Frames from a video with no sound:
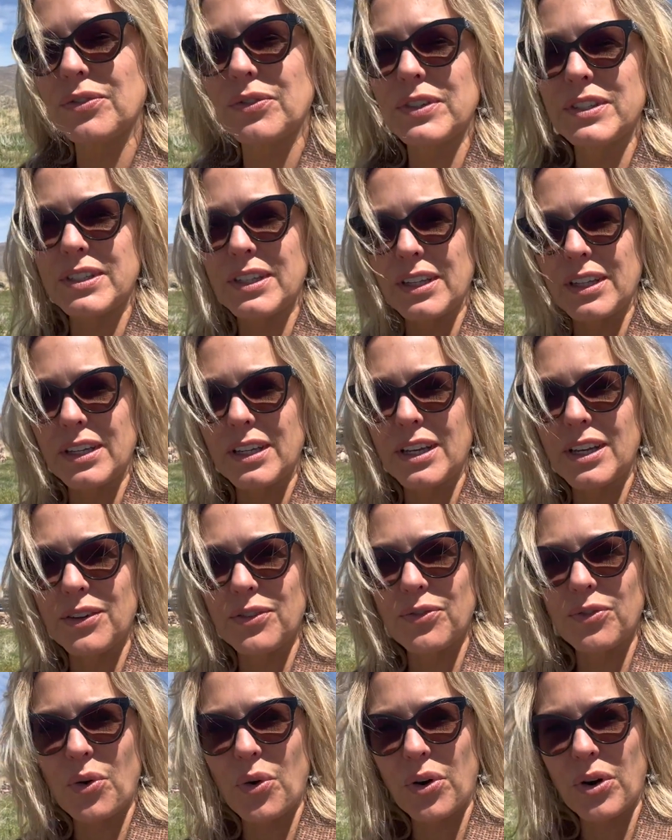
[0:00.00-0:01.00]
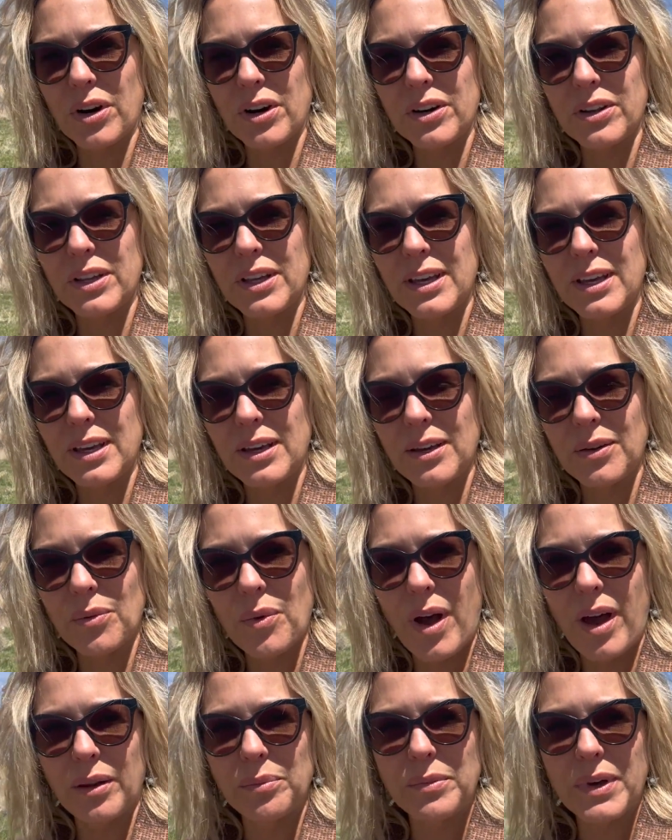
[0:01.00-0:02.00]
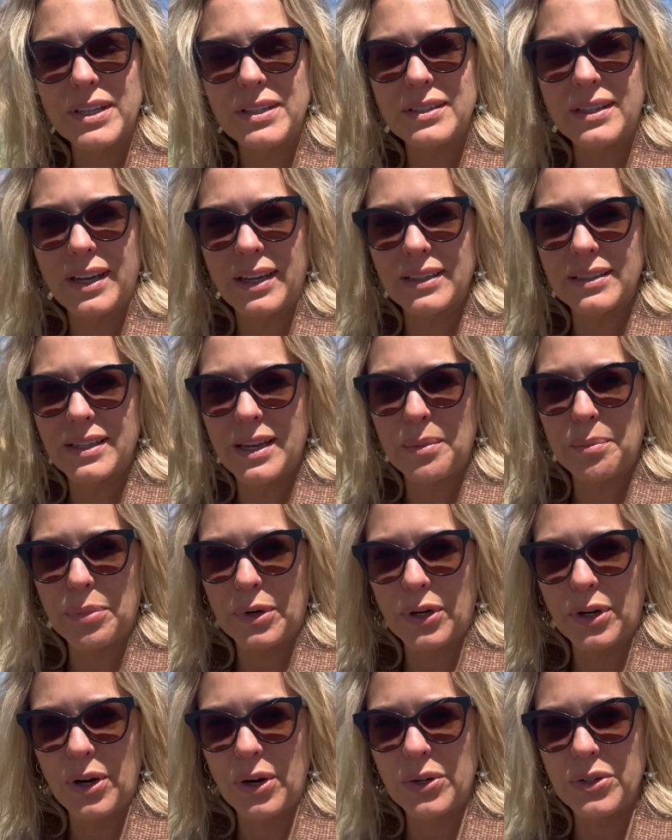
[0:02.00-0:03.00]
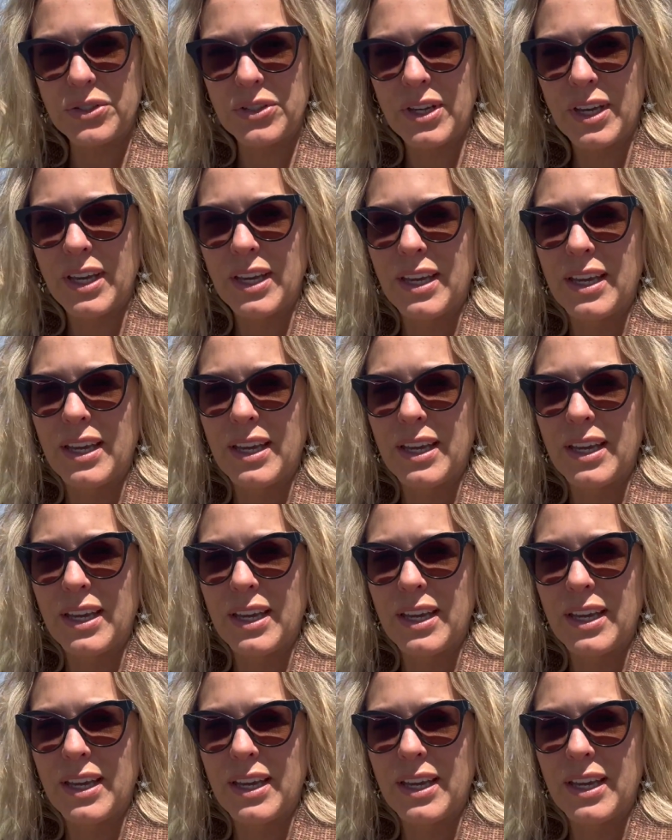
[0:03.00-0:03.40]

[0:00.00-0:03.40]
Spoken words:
facility for the wild Mustangs and burros.